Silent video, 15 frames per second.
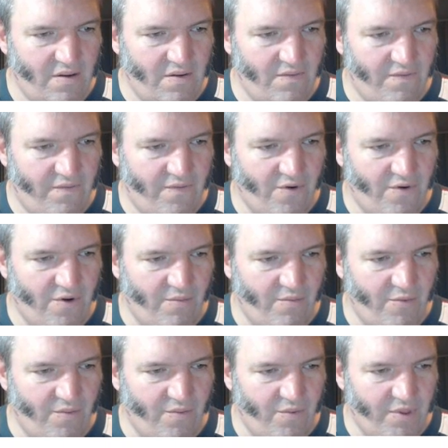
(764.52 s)

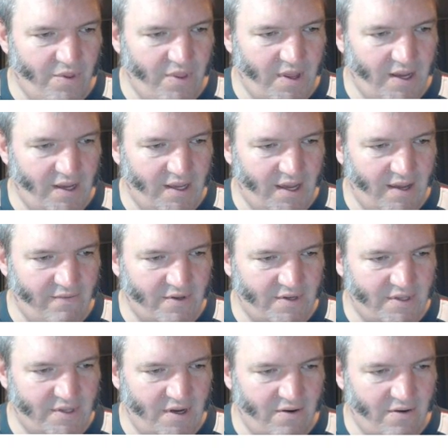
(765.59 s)
from what they gave
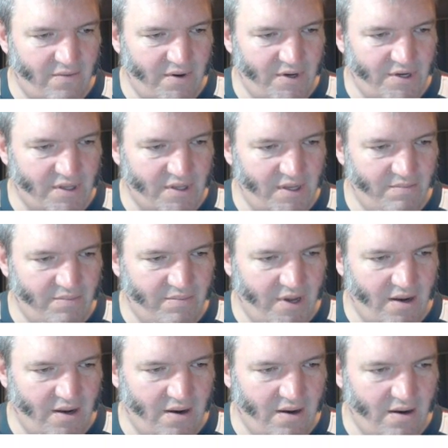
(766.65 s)
us there originally, but